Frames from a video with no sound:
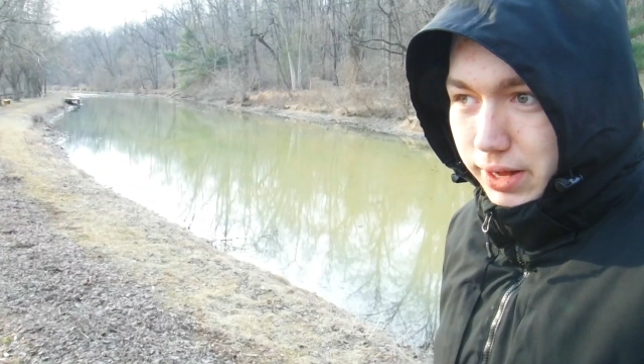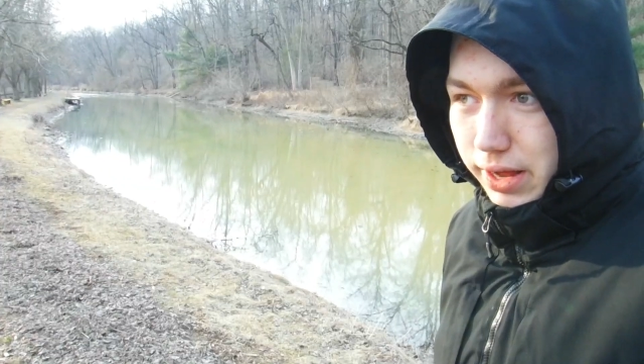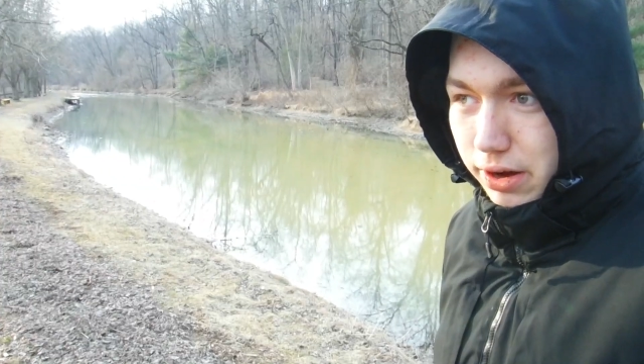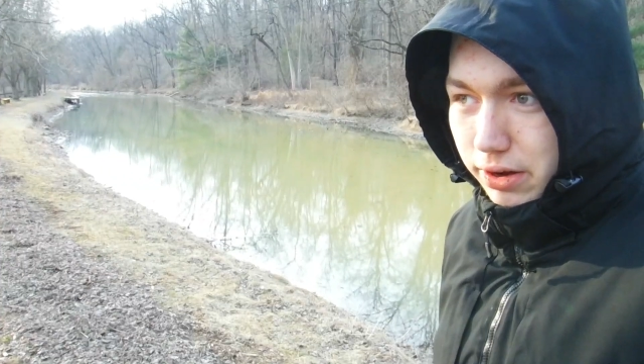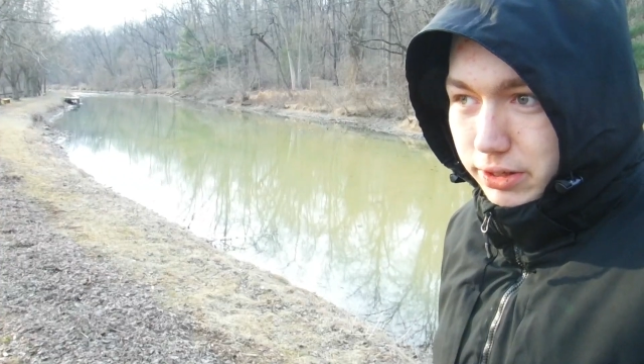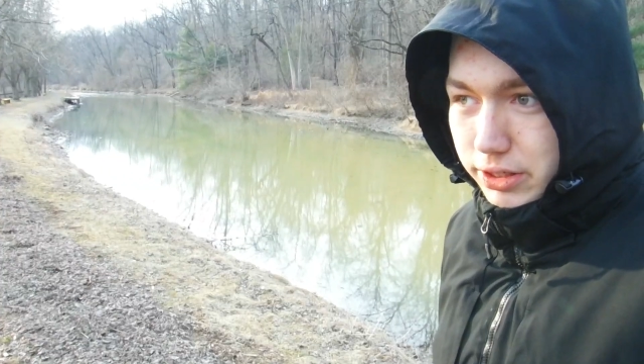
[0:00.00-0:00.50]

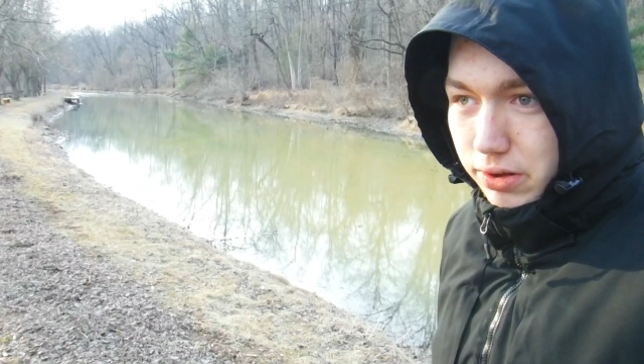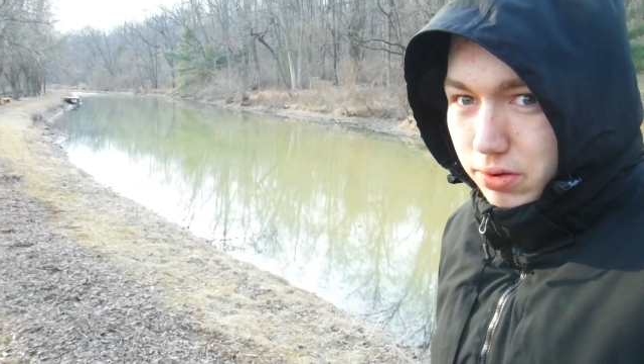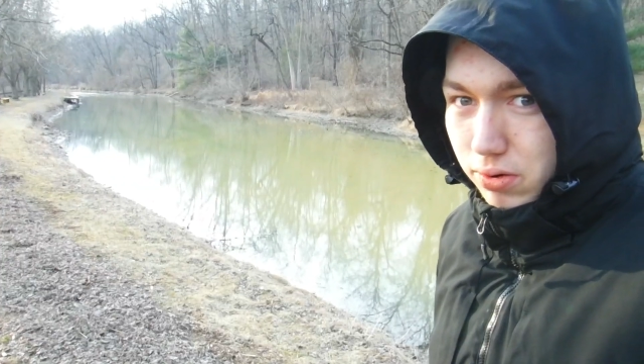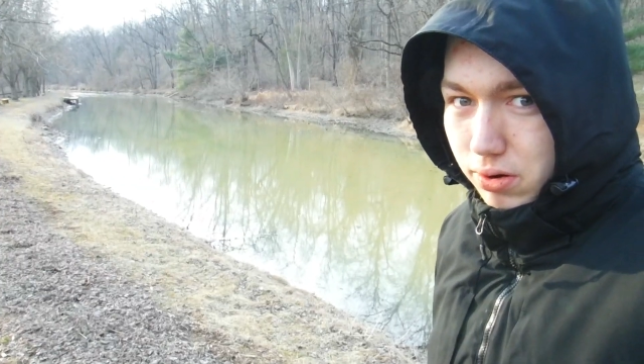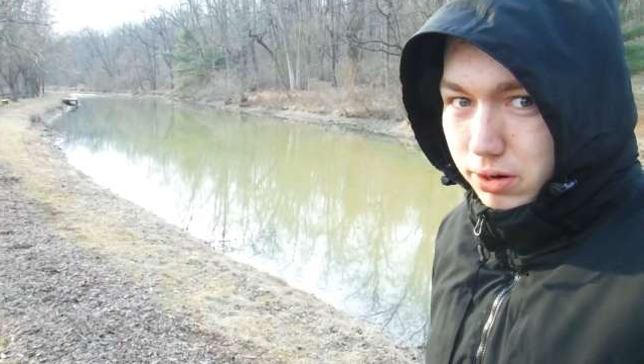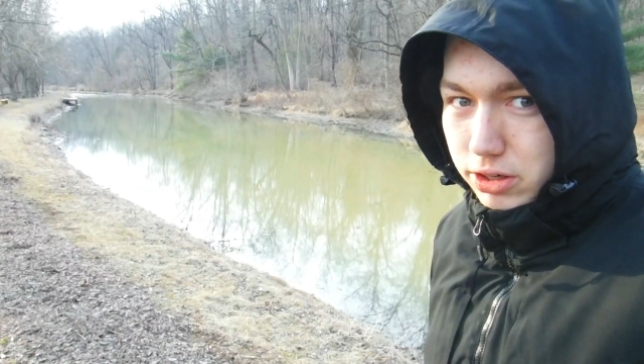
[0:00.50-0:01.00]
carriages
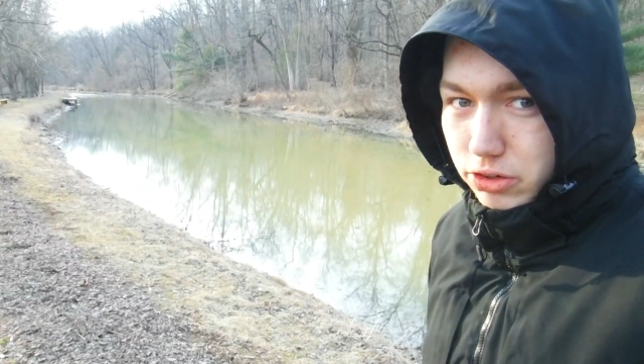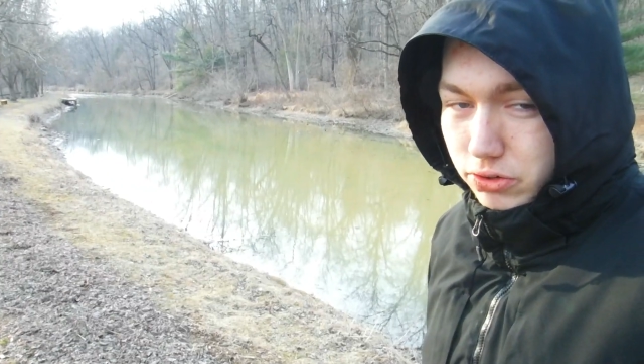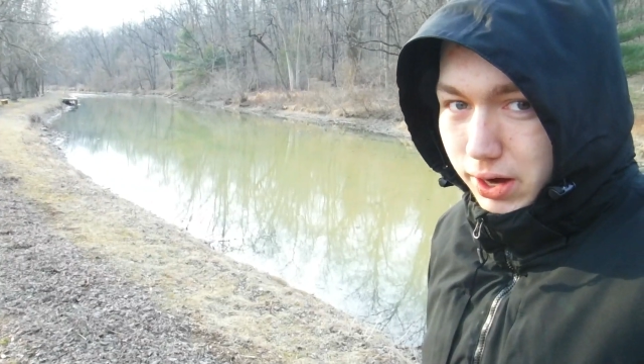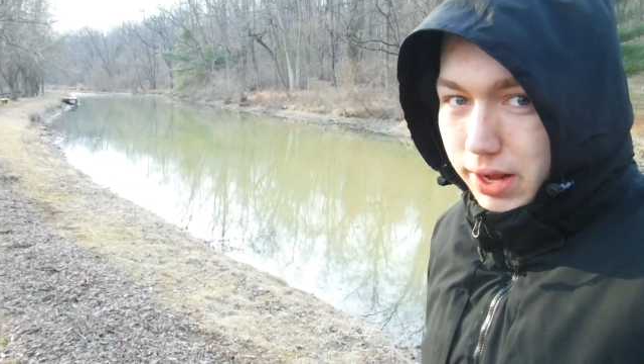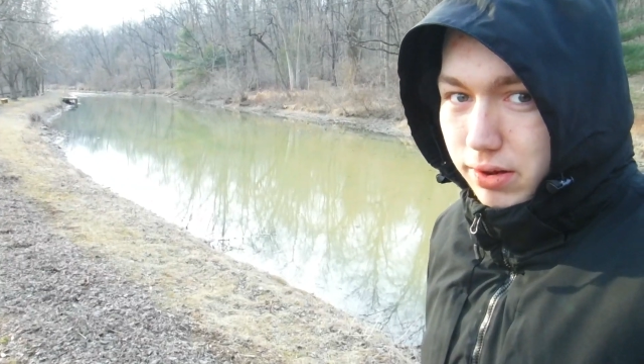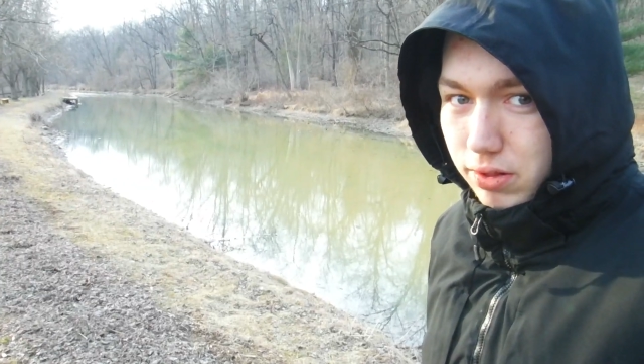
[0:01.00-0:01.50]
or
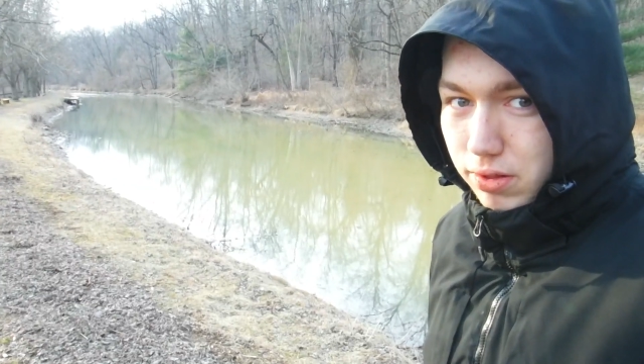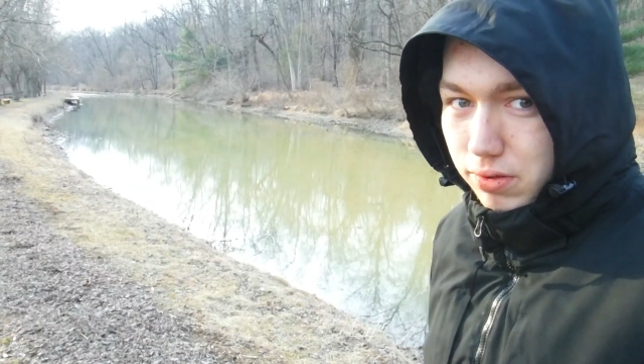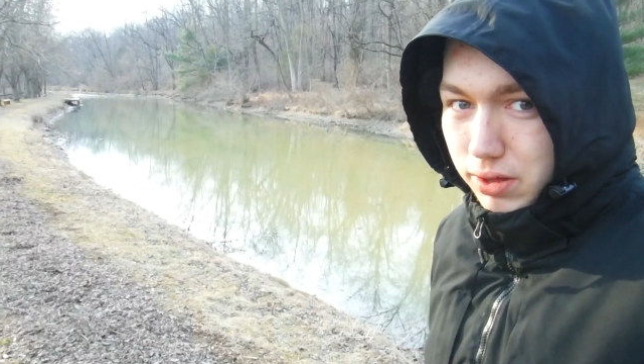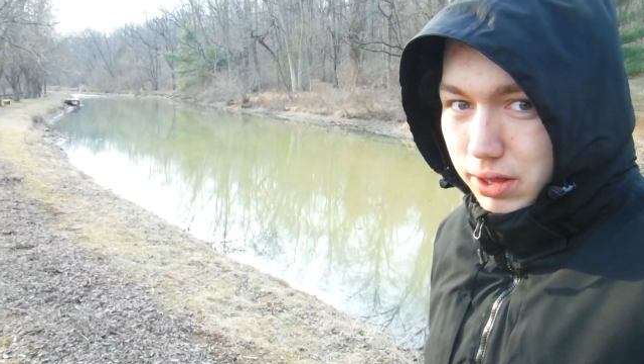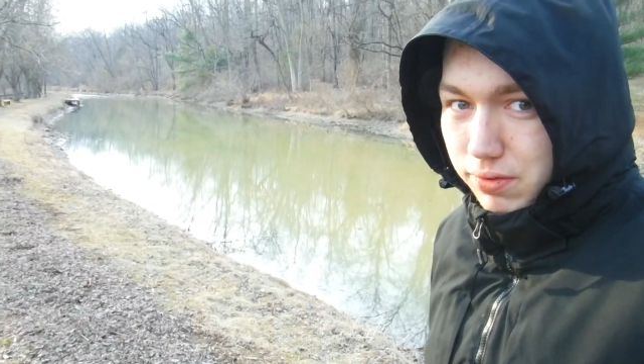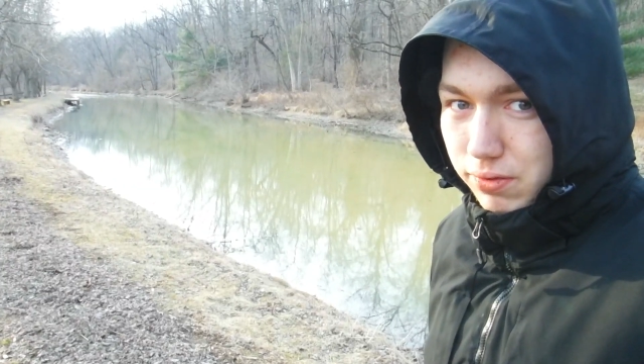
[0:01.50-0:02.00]
trains,
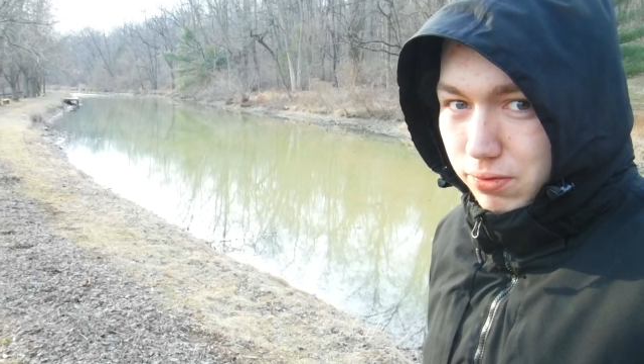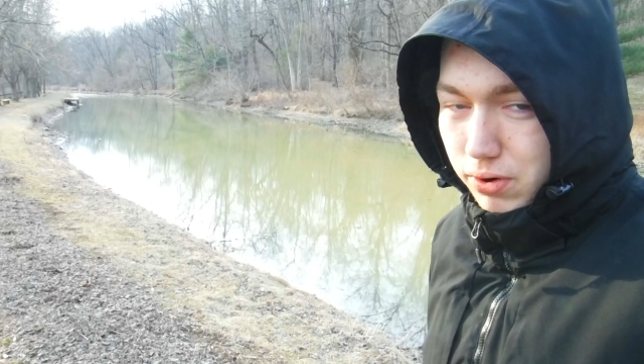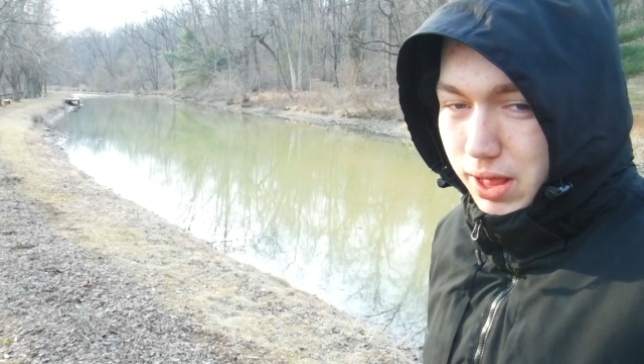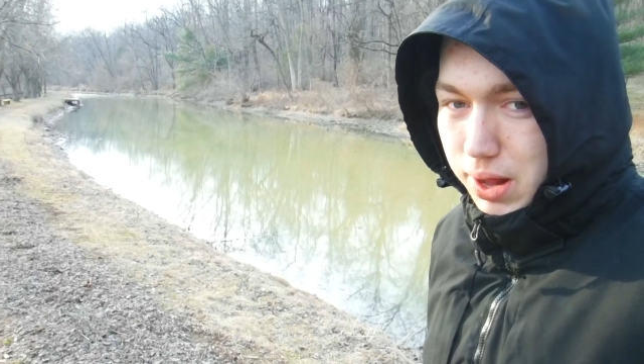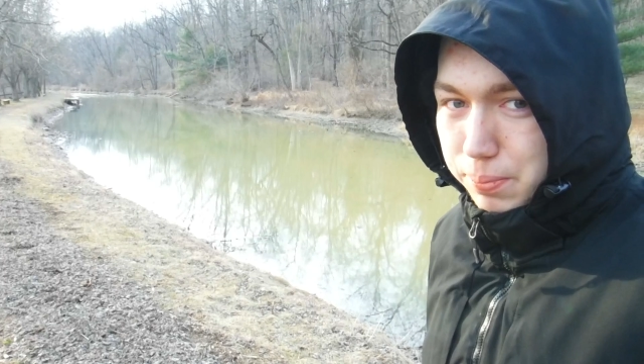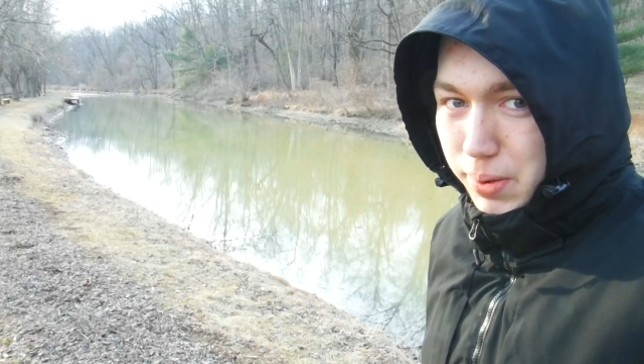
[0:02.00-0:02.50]
even for
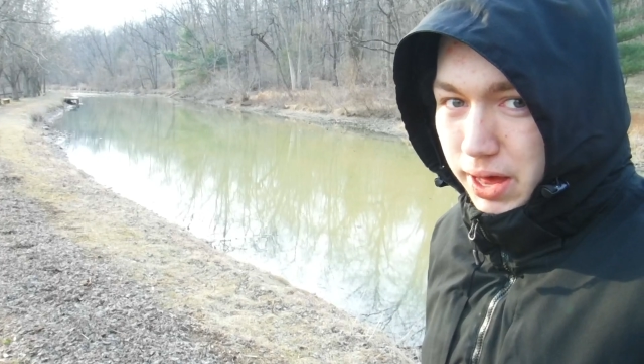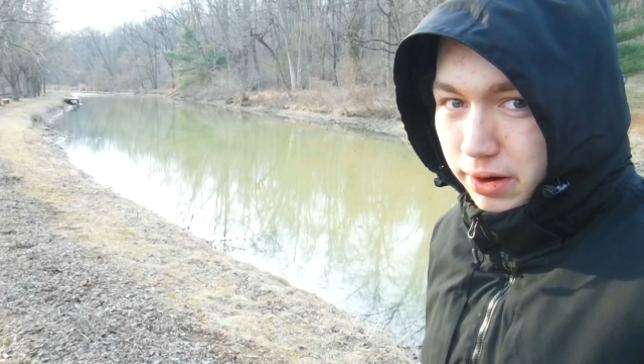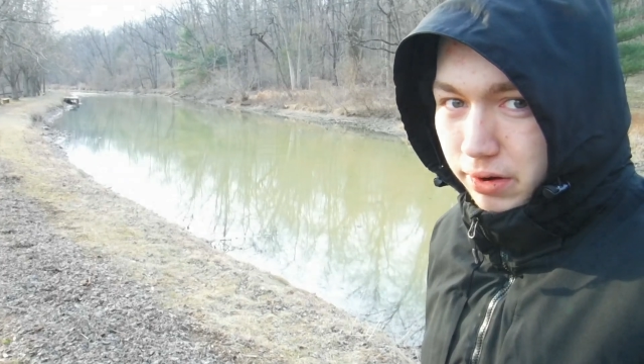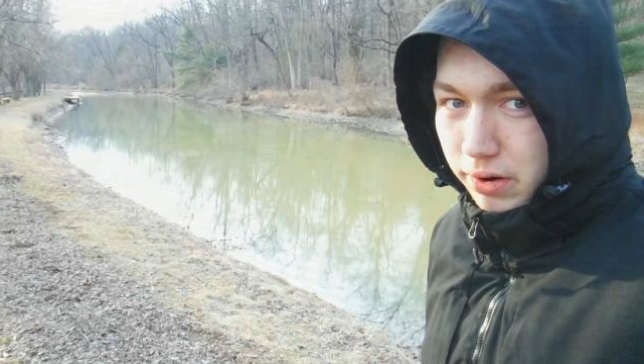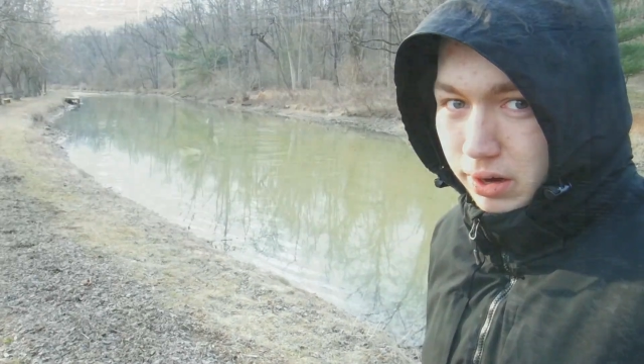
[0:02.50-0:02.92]
that matter.